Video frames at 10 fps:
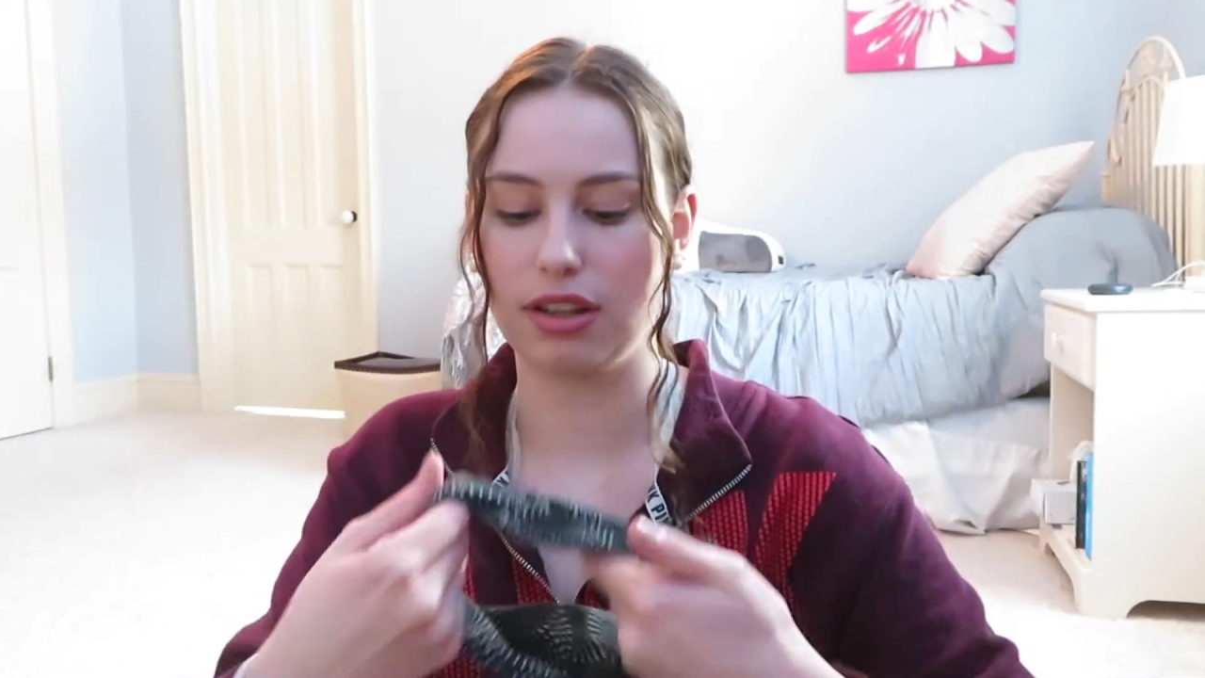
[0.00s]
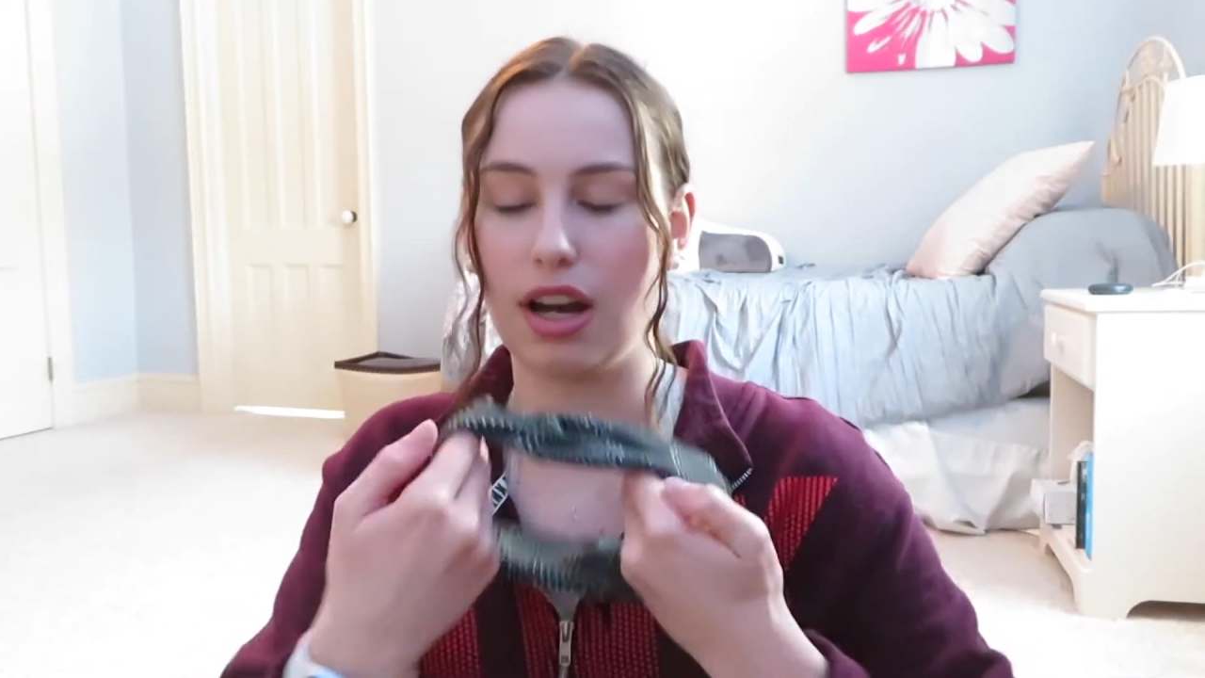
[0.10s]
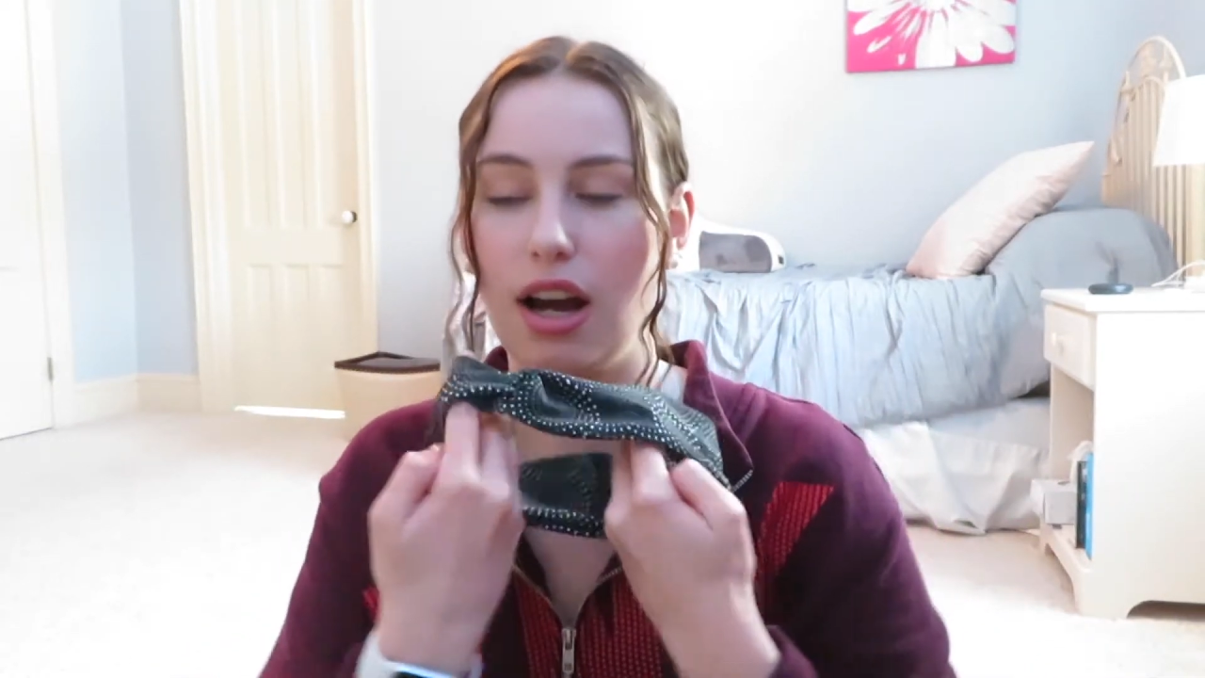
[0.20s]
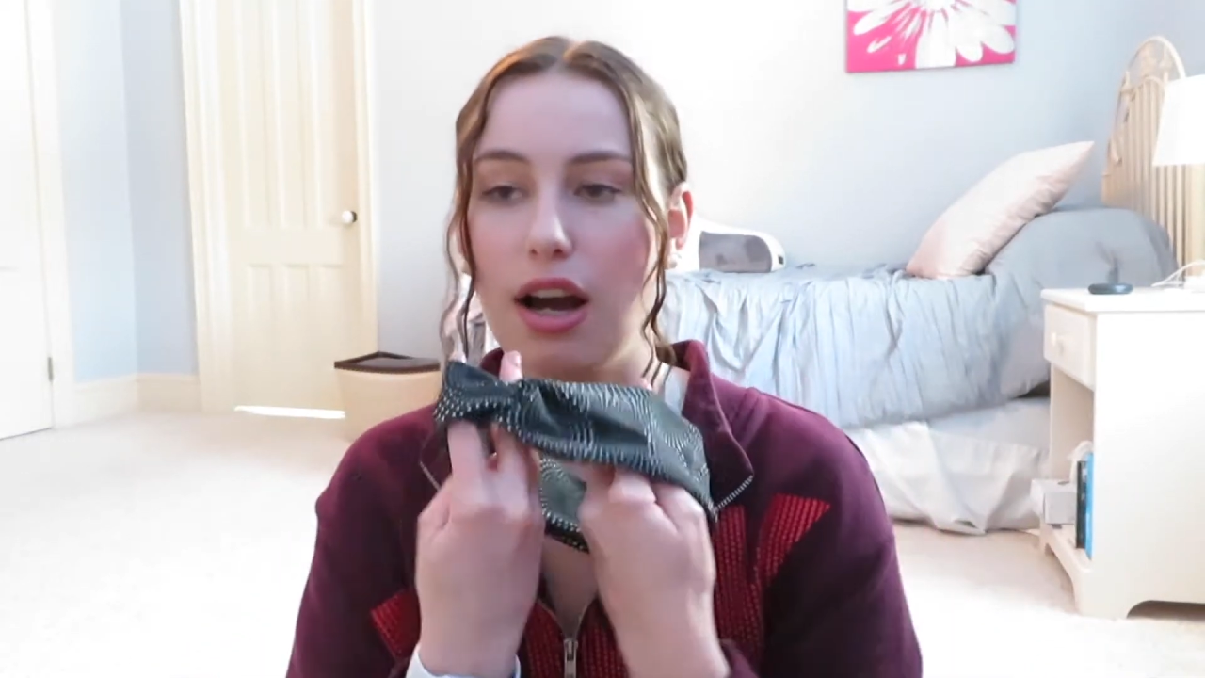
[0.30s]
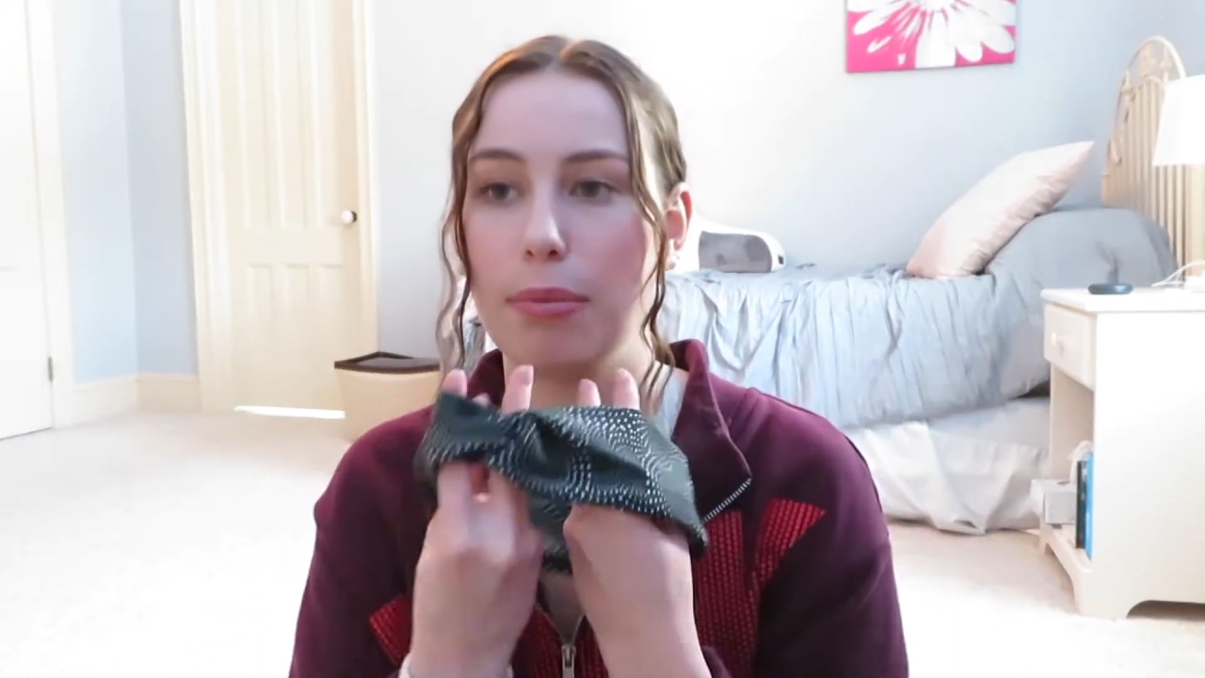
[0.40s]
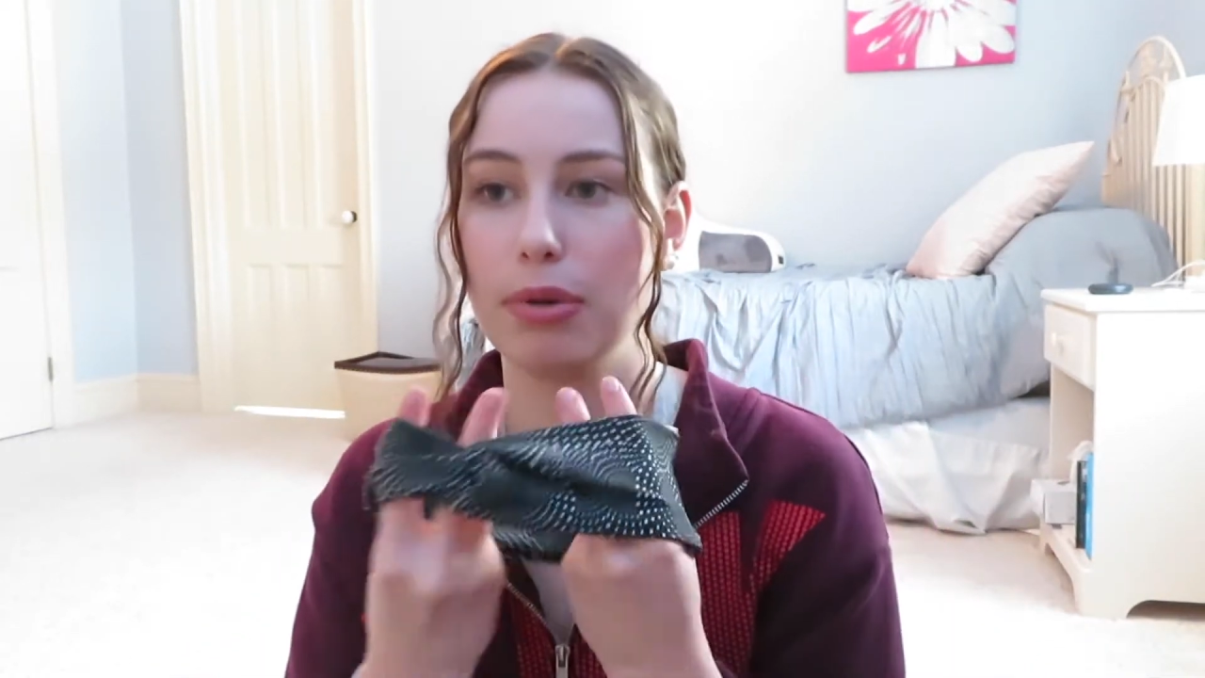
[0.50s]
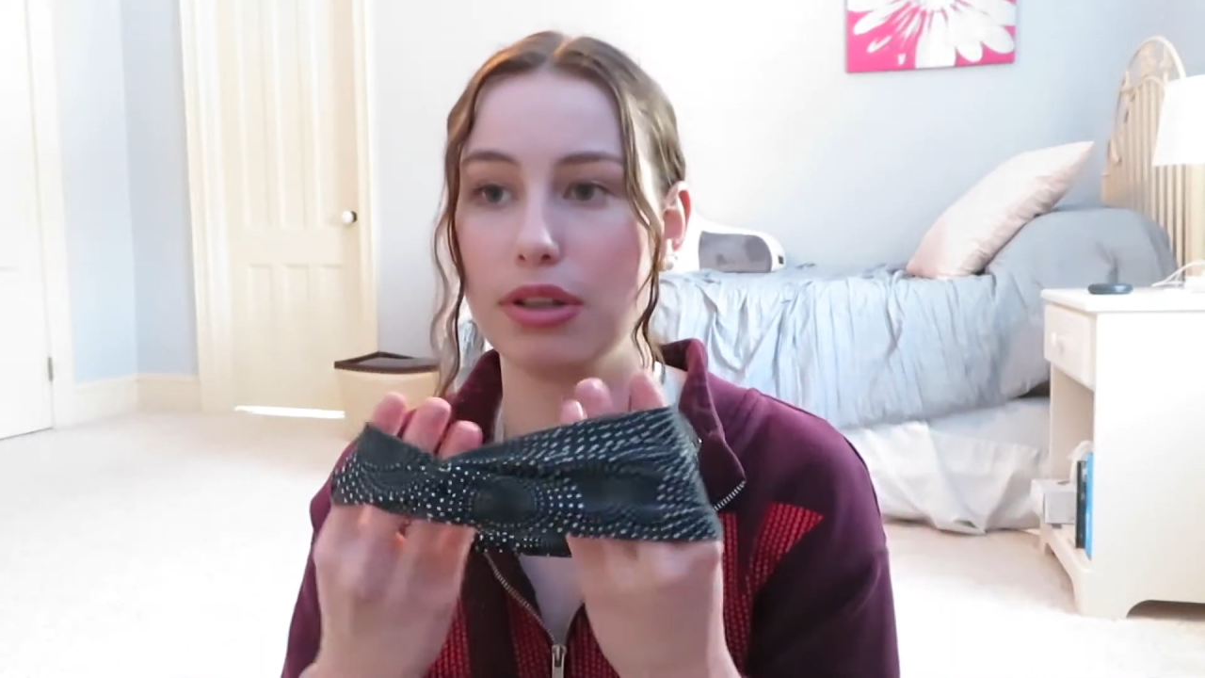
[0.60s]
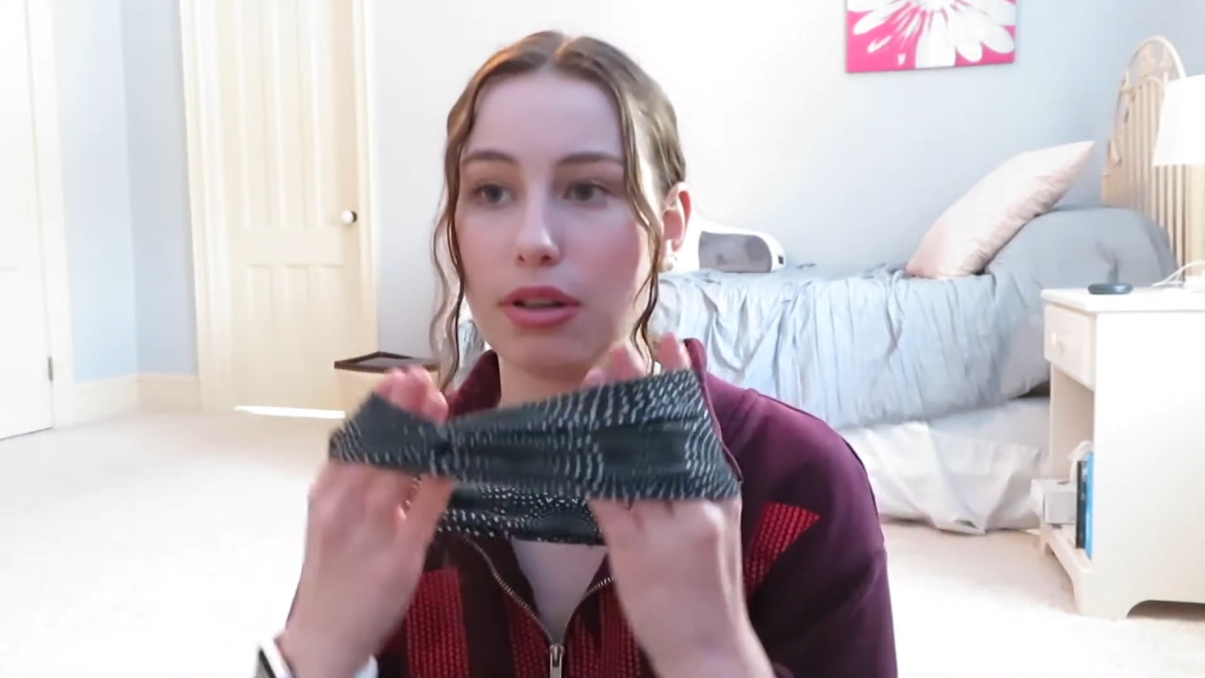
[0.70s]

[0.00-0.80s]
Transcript: top.